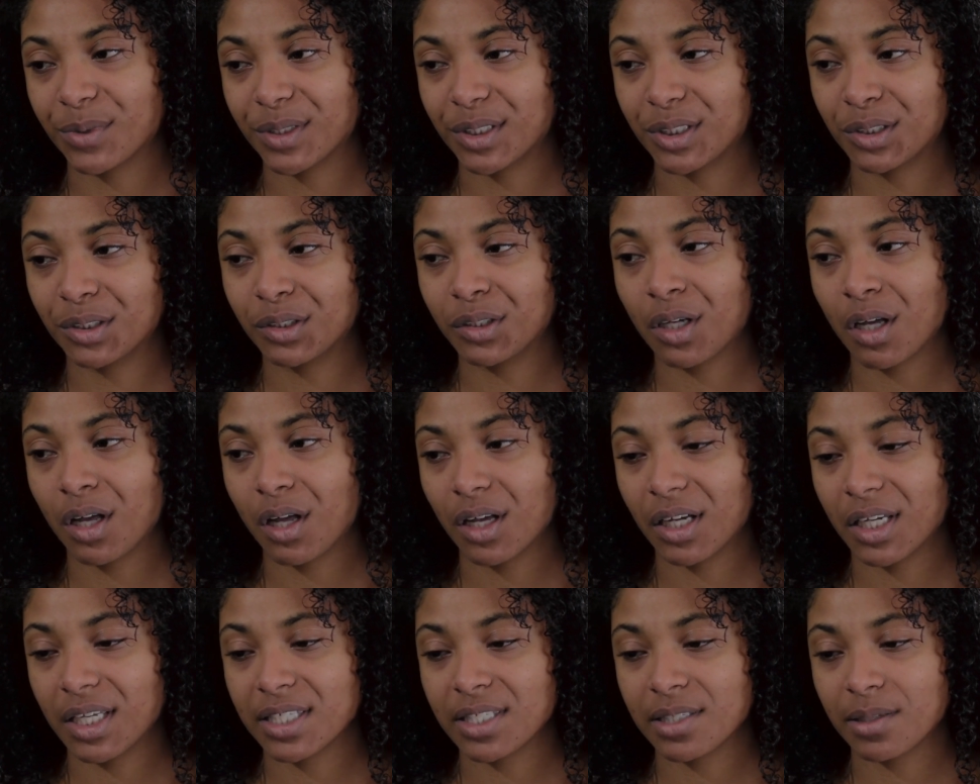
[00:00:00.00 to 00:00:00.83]
when to
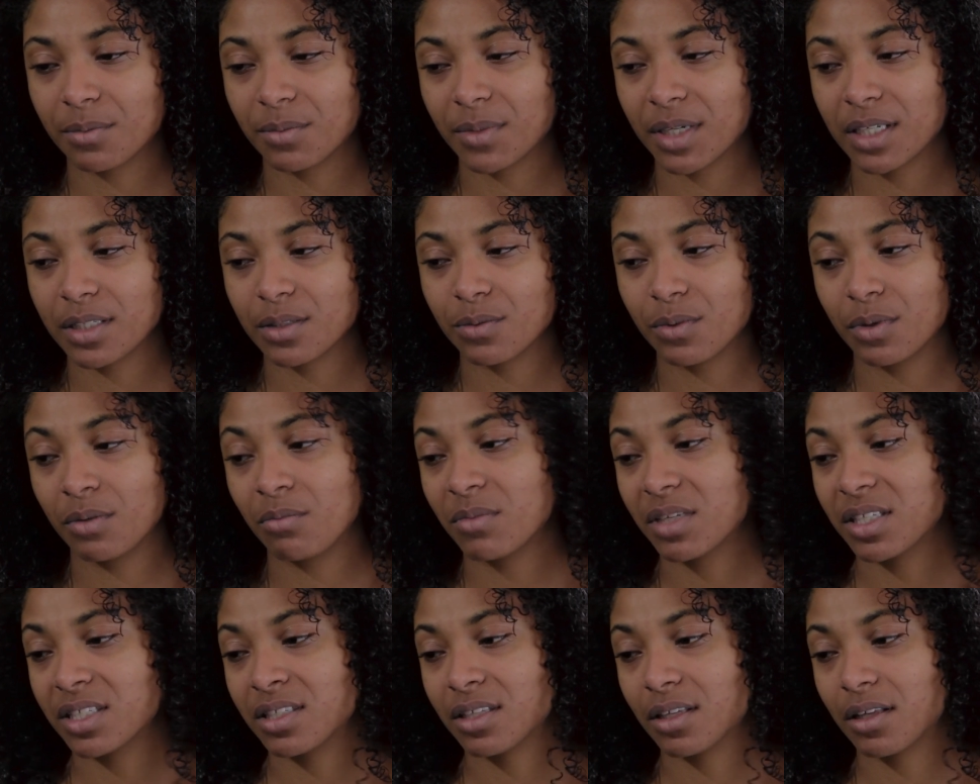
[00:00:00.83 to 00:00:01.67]
call, because sometimes we
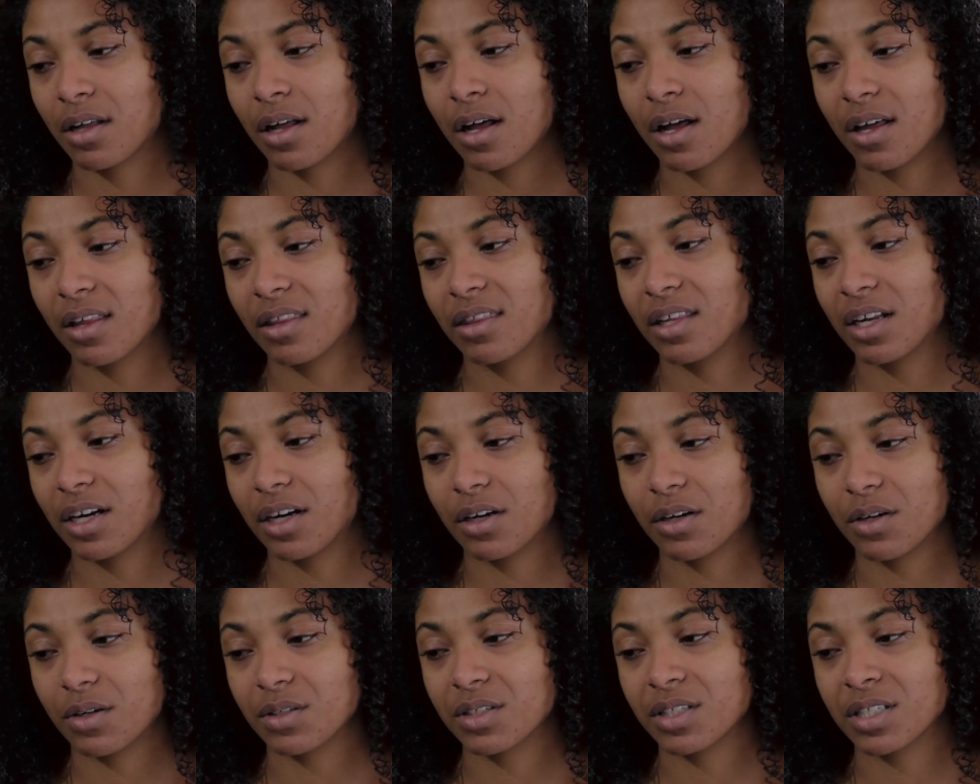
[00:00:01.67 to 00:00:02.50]
miss a call, and there
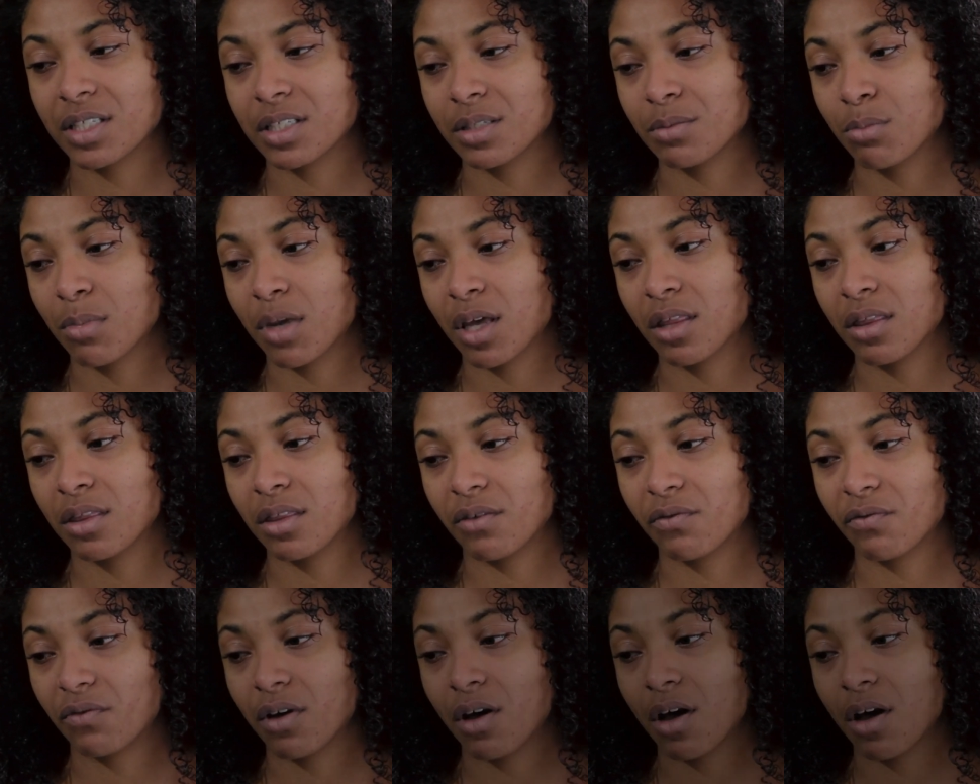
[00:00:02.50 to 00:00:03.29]
goes this month of